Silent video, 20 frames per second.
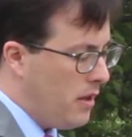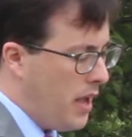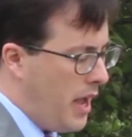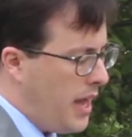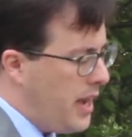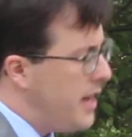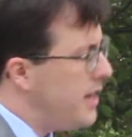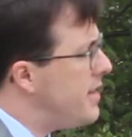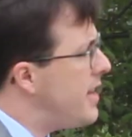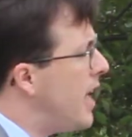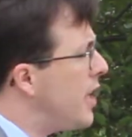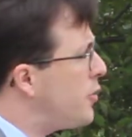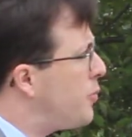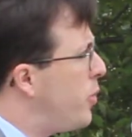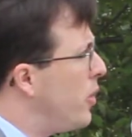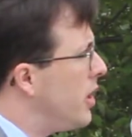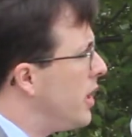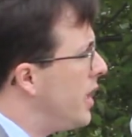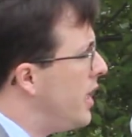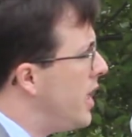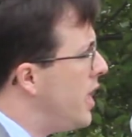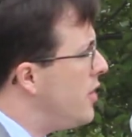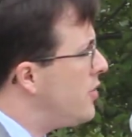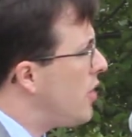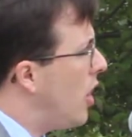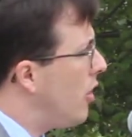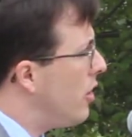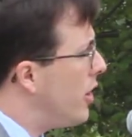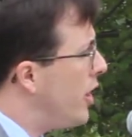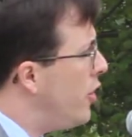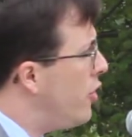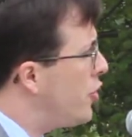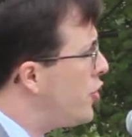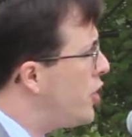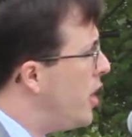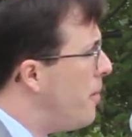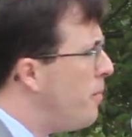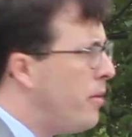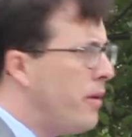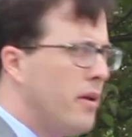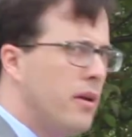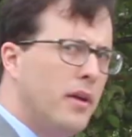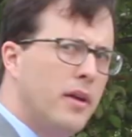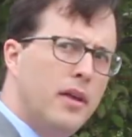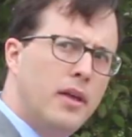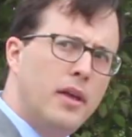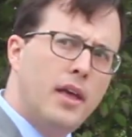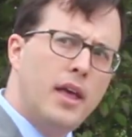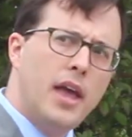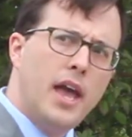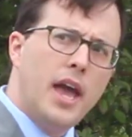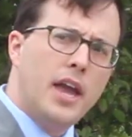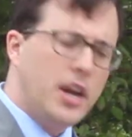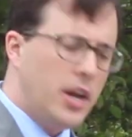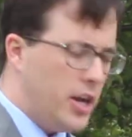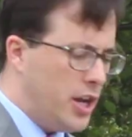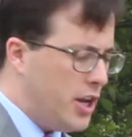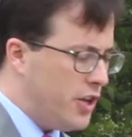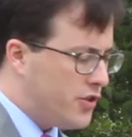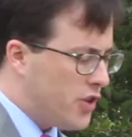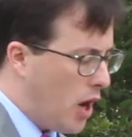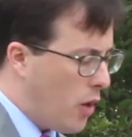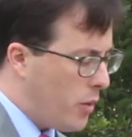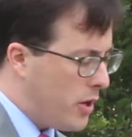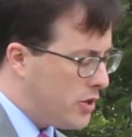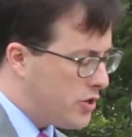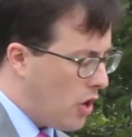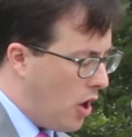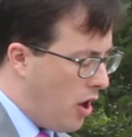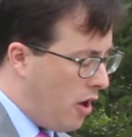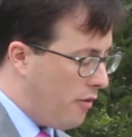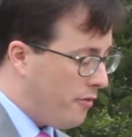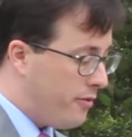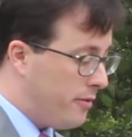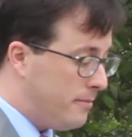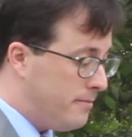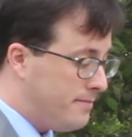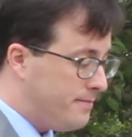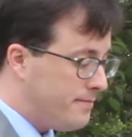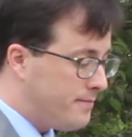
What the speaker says: and it desperately needs our leadership, and it needs our resolve.